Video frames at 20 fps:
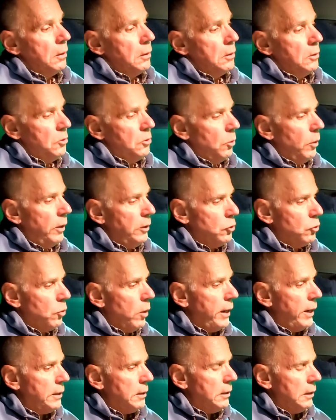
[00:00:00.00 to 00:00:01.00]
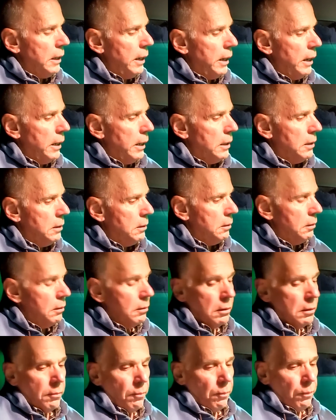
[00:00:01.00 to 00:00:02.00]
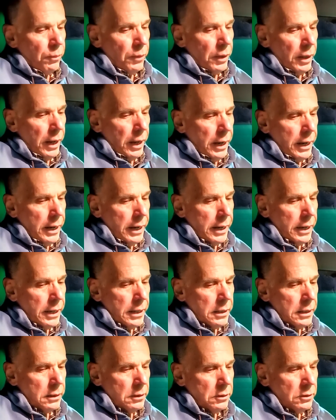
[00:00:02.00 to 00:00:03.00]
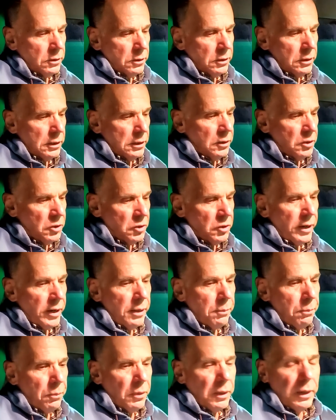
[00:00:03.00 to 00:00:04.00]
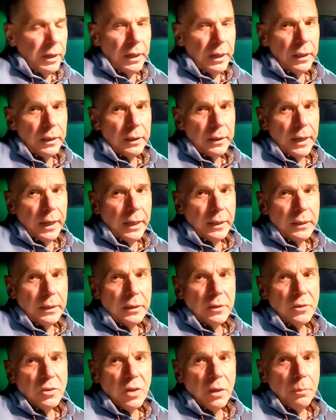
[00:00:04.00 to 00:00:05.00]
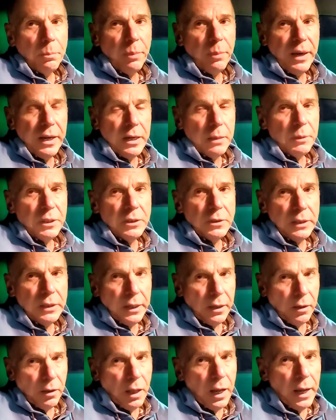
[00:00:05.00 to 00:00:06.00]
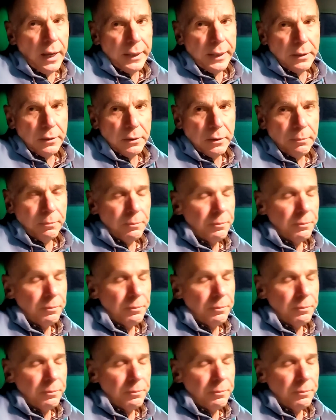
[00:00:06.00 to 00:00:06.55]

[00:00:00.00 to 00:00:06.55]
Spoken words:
So I tried it again and did the same thing, and then it said payment declined.